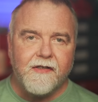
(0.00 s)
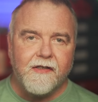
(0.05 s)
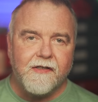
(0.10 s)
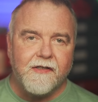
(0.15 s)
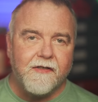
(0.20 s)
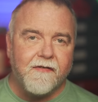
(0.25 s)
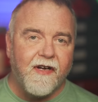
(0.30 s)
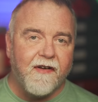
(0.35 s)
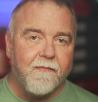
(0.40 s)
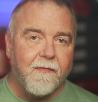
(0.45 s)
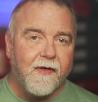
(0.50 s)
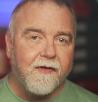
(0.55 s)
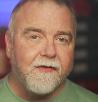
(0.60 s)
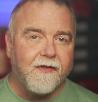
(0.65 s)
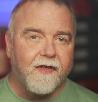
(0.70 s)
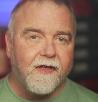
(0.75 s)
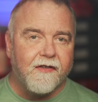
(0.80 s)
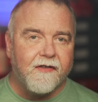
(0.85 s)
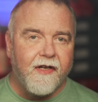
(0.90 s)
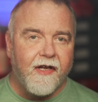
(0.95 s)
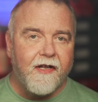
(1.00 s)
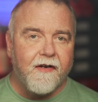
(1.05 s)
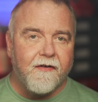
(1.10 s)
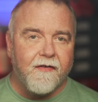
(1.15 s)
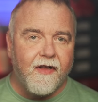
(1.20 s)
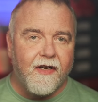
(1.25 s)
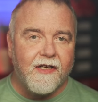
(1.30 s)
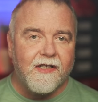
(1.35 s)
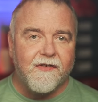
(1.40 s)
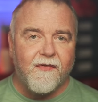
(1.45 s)
and so I have built a container
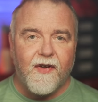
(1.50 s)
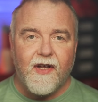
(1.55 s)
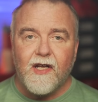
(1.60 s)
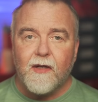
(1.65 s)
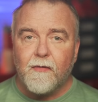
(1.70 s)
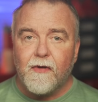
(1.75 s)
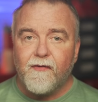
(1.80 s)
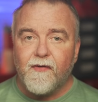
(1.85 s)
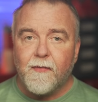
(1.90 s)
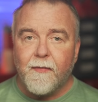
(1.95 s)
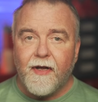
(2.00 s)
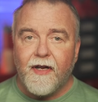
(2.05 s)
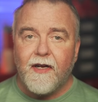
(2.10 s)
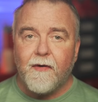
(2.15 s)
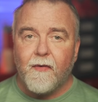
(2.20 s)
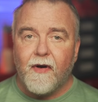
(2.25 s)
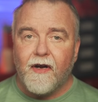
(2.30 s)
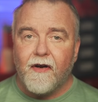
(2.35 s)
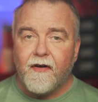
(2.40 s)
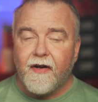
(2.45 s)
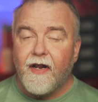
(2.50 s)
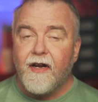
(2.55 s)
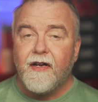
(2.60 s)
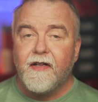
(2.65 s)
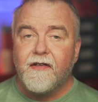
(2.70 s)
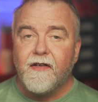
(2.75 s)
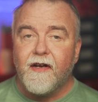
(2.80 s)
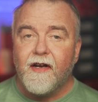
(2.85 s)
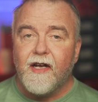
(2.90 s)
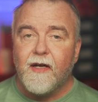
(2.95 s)
that is available from anywhere at any
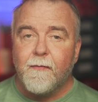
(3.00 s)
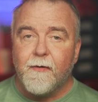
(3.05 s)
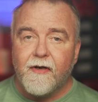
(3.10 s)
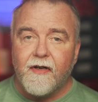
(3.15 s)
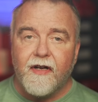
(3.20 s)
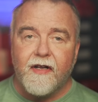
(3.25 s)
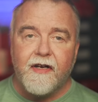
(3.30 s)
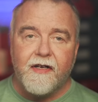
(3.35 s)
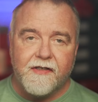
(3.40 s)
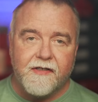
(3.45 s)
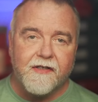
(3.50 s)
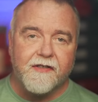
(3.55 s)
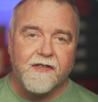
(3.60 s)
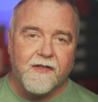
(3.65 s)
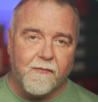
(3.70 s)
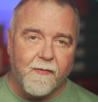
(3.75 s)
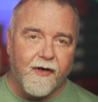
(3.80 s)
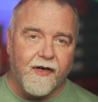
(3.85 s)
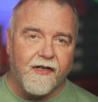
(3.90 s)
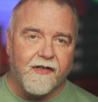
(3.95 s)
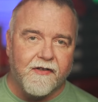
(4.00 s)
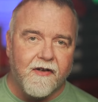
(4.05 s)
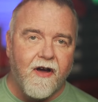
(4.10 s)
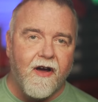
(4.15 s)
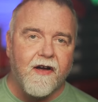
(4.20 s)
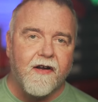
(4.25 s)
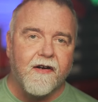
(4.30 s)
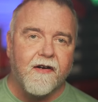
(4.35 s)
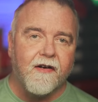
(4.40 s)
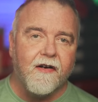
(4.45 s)
time on any system running
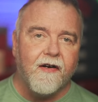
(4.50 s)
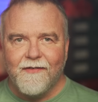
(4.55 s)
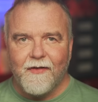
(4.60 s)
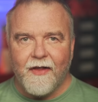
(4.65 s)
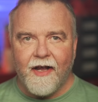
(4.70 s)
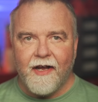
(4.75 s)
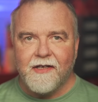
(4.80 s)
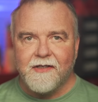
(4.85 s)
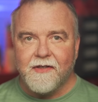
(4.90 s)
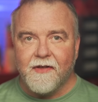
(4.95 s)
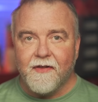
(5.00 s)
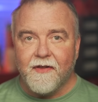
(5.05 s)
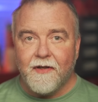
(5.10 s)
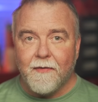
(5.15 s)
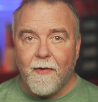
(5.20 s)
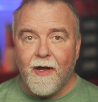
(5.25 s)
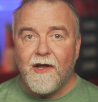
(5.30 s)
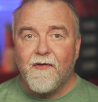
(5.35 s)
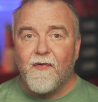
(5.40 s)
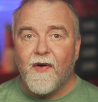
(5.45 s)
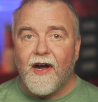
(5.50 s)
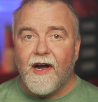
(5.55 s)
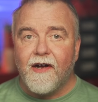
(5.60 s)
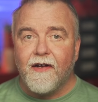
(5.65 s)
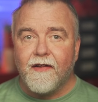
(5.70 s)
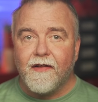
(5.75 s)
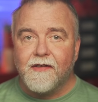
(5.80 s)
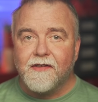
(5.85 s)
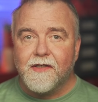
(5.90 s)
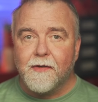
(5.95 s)
Docker. Thanks to the
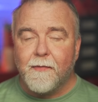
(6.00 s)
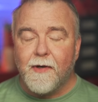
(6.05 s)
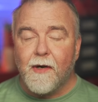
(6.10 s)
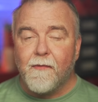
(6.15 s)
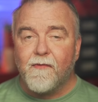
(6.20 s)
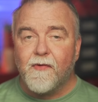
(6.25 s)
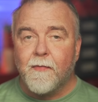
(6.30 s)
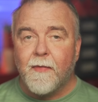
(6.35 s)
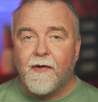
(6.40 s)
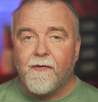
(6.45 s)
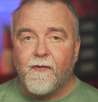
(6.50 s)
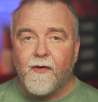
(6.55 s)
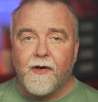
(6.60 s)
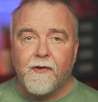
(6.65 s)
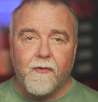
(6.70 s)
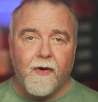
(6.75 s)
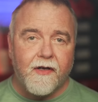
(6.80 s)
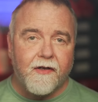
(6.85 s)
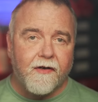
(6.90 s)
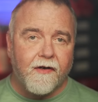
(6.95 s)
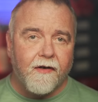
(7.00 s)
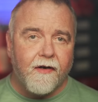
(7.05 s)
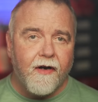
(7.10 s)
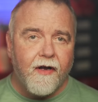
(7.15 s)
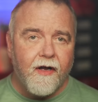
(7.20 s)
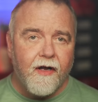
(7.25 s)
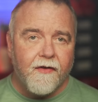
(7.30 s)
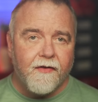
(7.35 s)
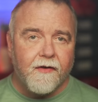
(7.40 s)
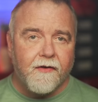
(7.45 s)
Makefile and some help from my friend Rutger,
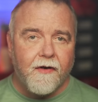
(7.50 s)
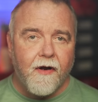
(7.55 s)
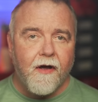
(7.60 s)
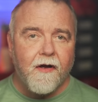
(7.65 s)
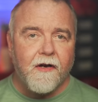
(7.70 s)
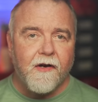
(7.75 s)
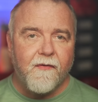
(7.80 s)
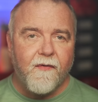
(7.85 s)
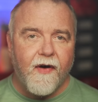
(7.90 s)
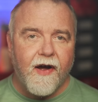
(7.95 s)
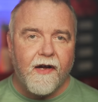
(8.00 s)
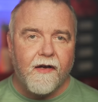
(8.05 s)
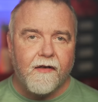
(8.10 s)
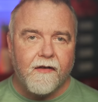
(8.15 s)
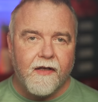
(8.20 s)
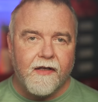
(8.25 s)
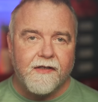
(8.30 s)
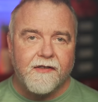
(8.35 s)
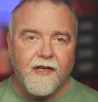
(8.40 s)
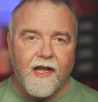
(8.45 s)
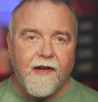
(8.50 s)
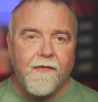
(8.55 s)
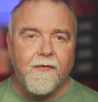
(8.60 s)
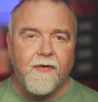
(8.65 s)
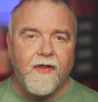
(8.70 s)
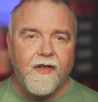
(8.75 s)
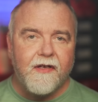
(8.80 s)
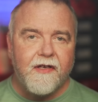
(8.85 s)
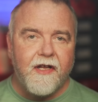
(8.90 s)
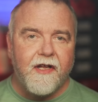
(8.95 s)
the Docker file lists
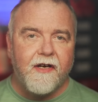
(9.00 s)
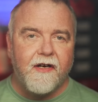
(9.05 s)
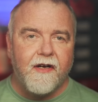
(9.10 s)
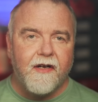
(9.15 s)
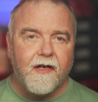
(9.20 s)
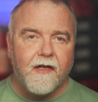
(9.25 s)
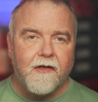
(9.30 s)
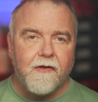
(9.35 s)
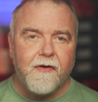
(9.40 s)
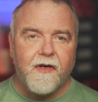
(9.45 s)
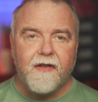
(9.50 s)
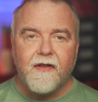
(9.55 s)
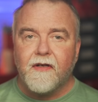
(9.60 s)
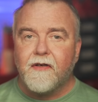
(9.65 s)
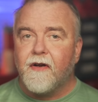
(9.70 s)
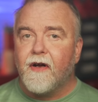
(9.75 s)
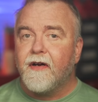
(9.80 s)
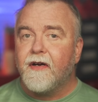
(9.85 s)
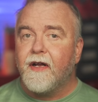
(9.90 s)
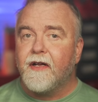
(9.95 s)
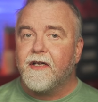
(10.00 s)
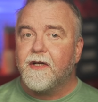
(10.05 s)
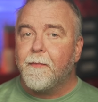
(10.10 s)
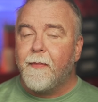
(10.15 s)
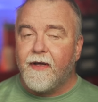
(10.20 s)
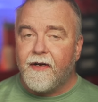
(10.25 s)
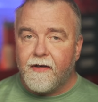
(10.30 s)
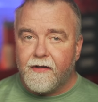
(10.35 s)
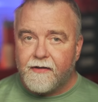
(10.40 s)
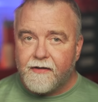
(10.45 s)
everything needed including the .NET
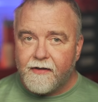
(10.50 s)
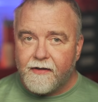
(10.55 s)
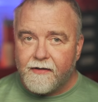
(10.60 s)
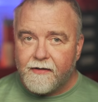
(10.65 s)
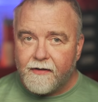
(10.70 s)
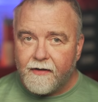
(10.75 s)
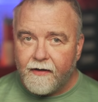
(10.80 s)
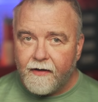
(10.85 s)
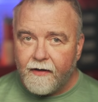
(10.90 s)
dependencies.